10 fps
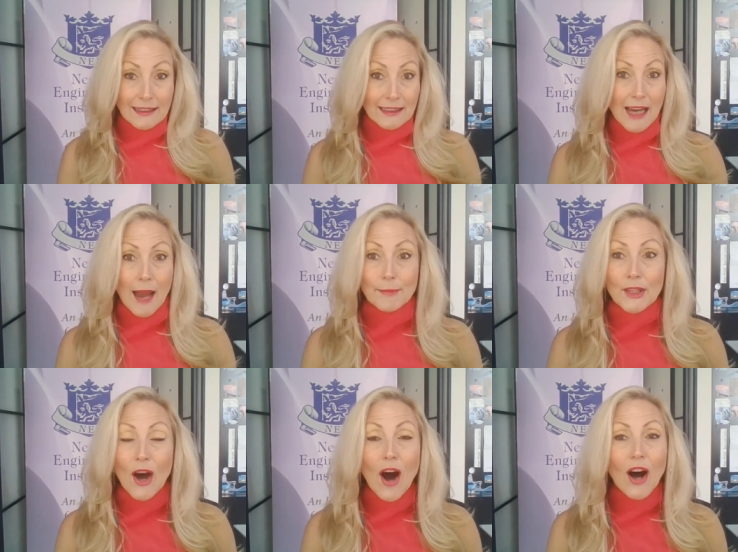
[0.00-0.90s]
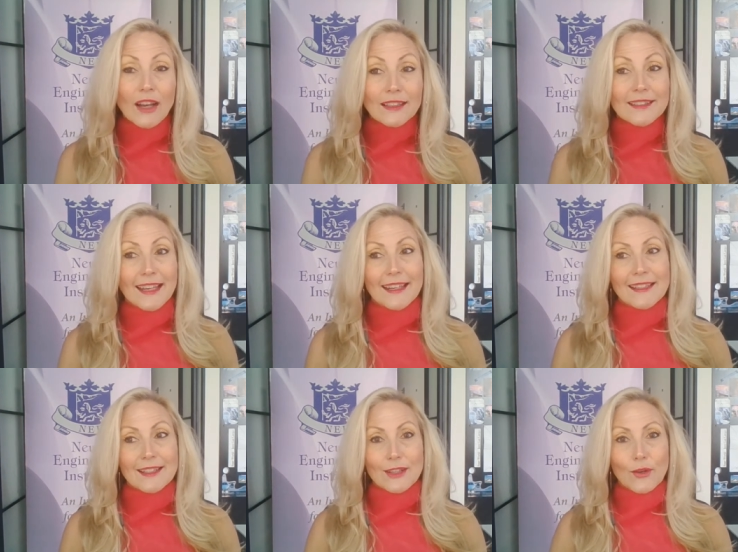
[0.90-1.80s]
the time of the
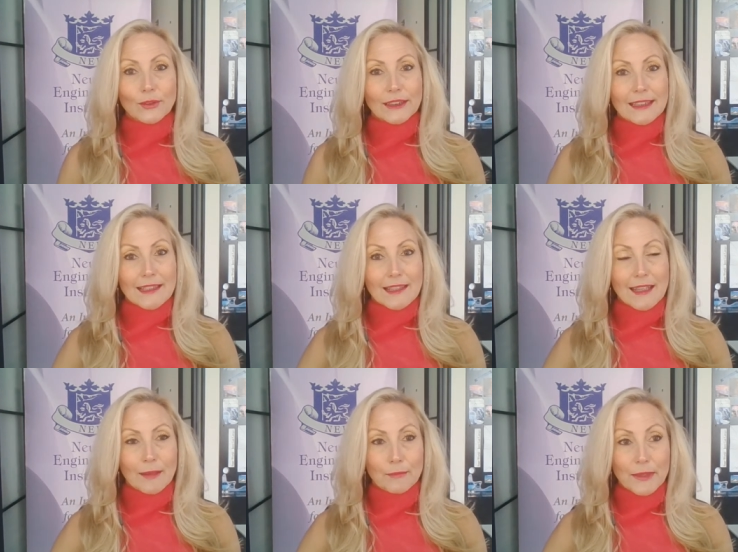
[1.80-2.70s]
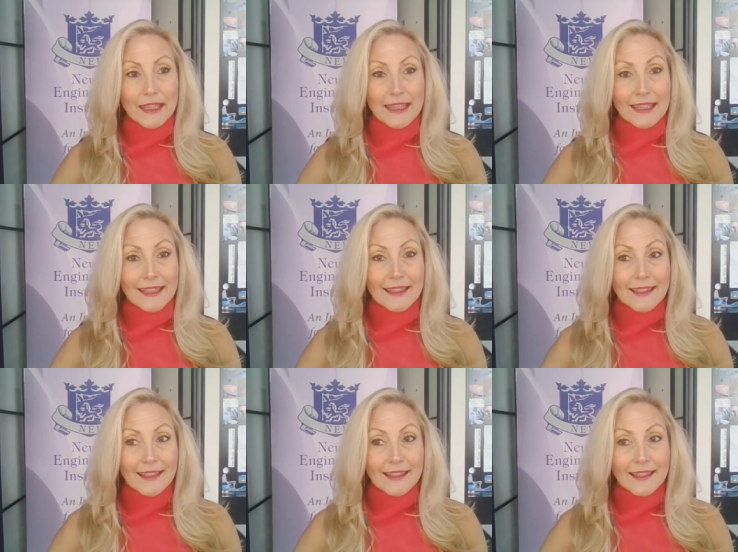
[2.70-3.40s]
holidays, loneliness can be